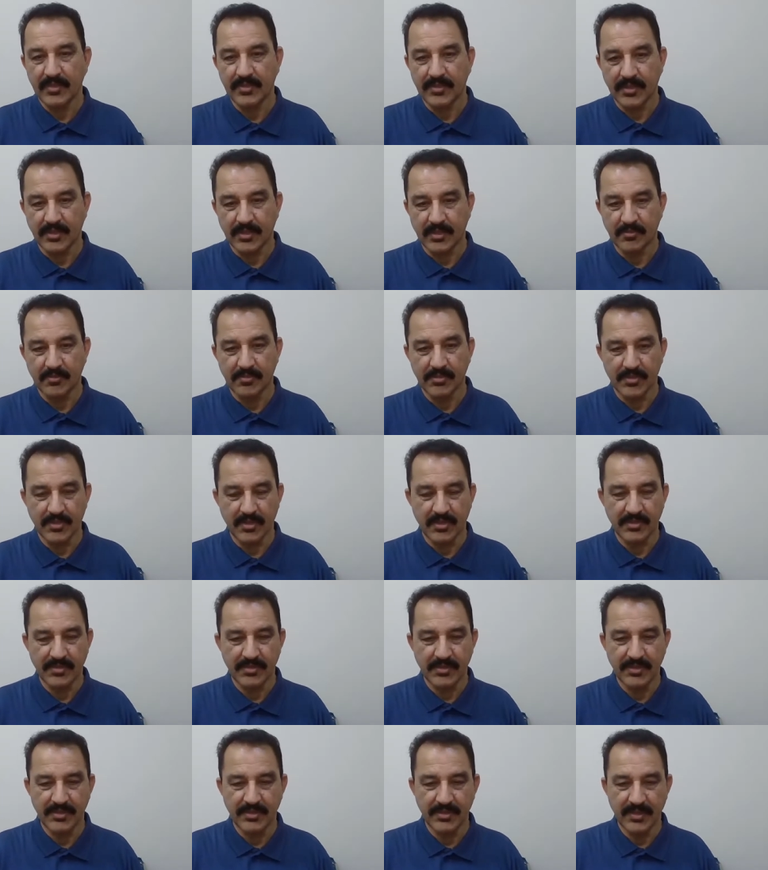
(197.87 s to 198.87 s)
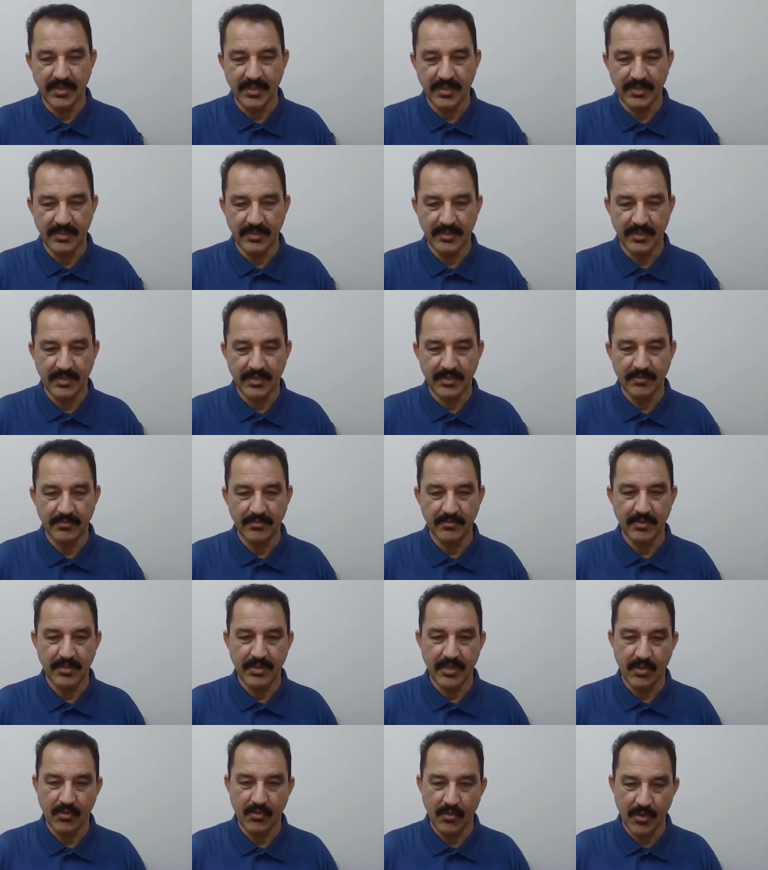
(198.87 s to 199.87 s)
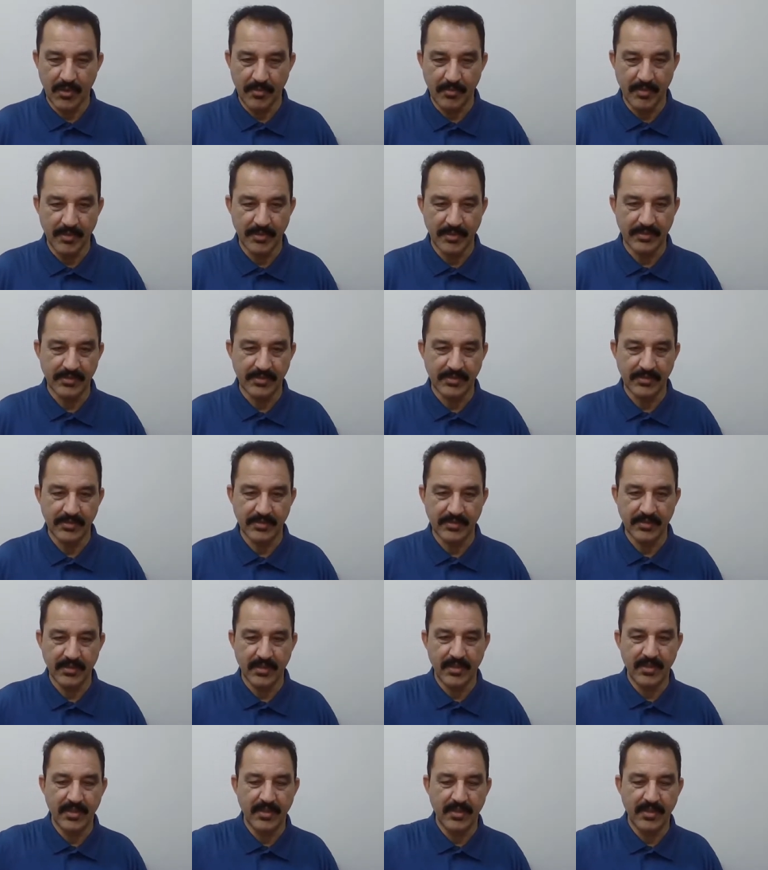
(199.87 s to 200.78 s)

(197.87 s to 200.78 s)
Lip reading: circumstances and the requirements.